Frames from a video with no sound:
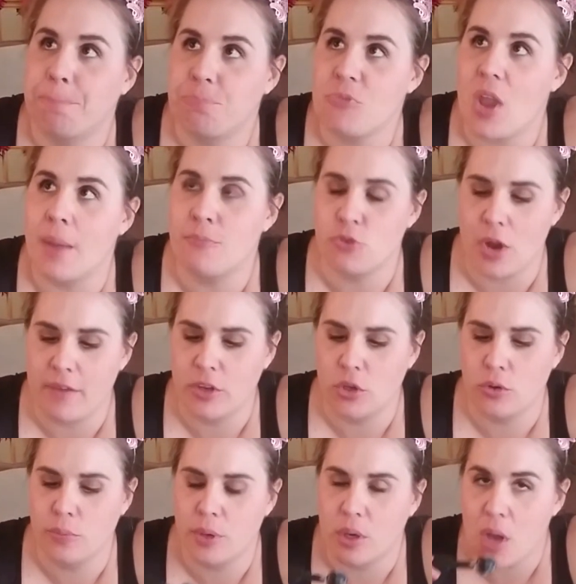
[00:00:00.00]
I'm driving
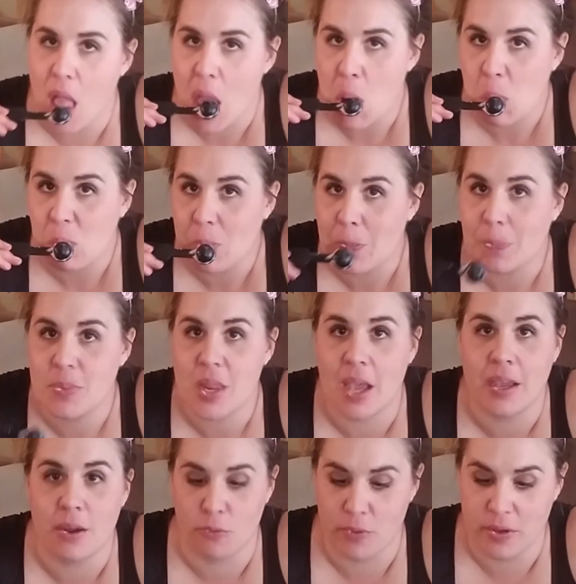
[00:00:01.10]
Uber, I
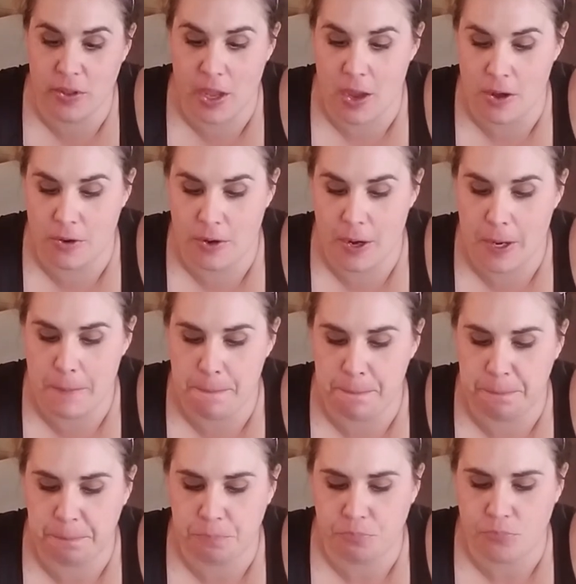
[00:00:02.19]
get really hungry,
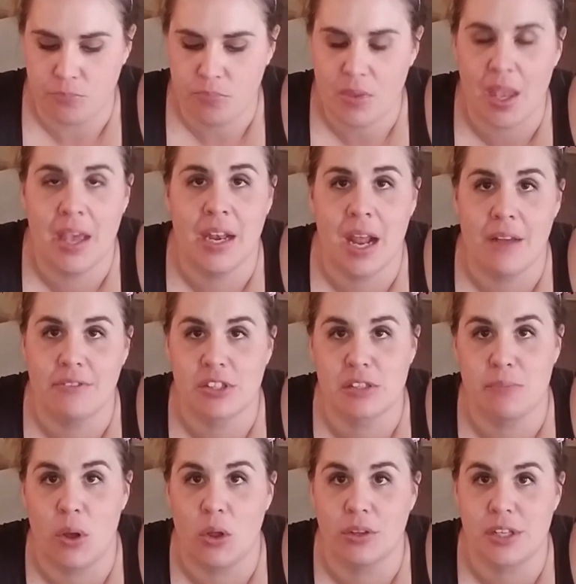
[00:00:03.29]
and I have a
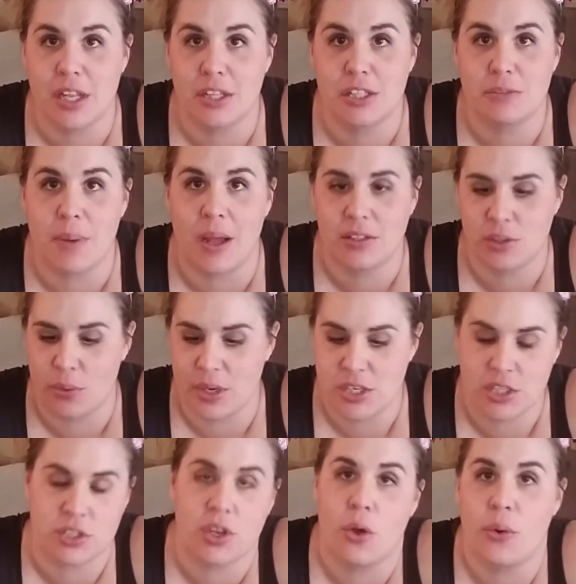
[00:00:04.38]
small dead spot, so I
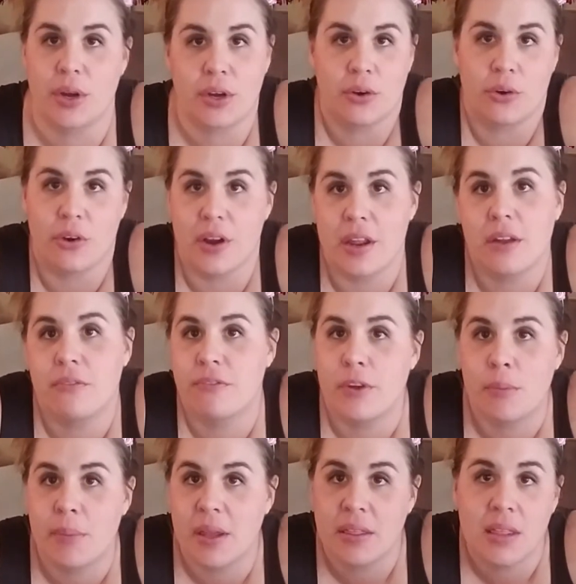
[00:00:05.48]
just go and hurry and
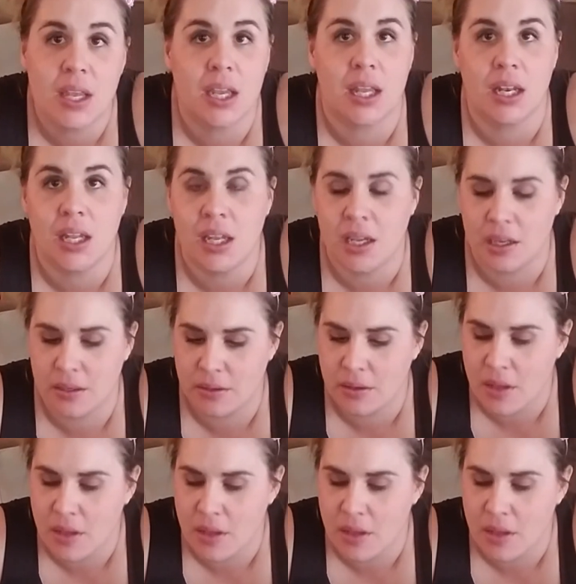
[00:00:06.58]
film my thing and eat.